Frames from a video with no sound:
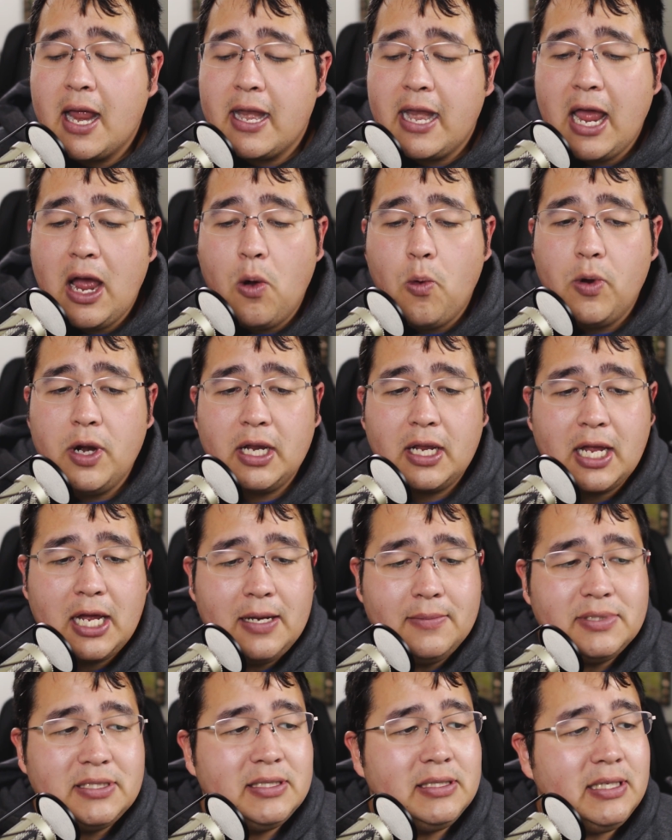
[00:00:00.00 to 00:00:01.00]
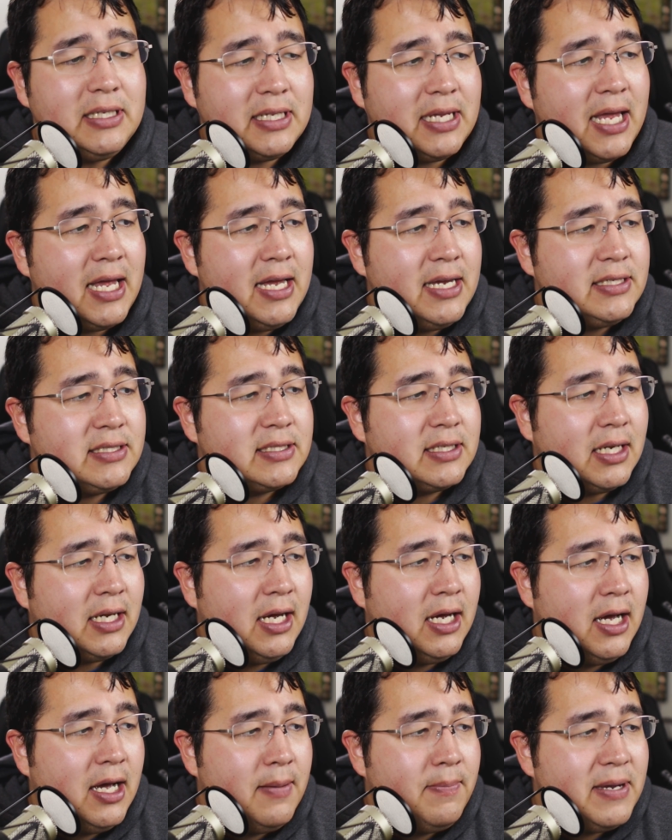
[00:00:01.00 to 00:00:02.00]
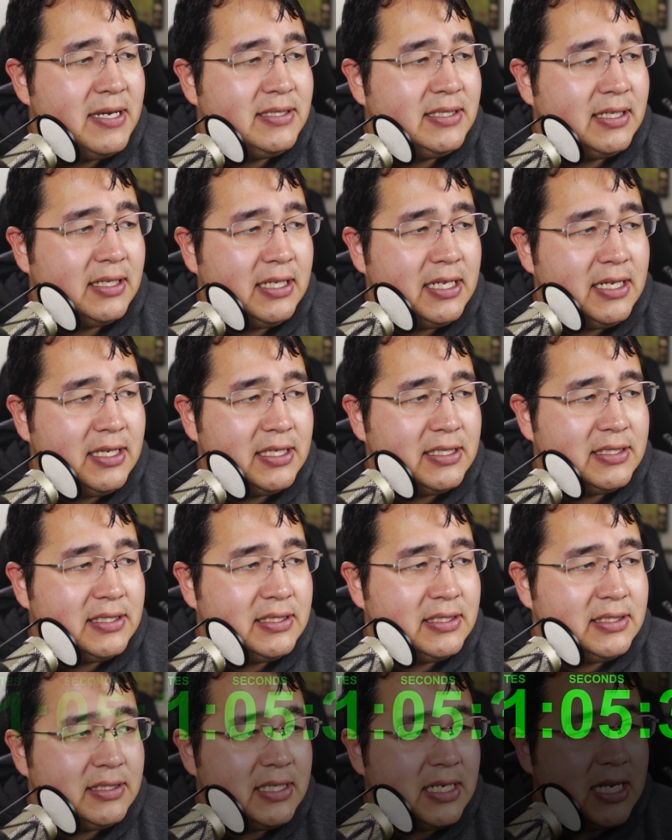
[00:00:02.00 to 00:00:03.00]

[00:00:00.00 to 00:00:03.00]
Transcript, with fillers: Now, when it comes to the test, uh, basically this is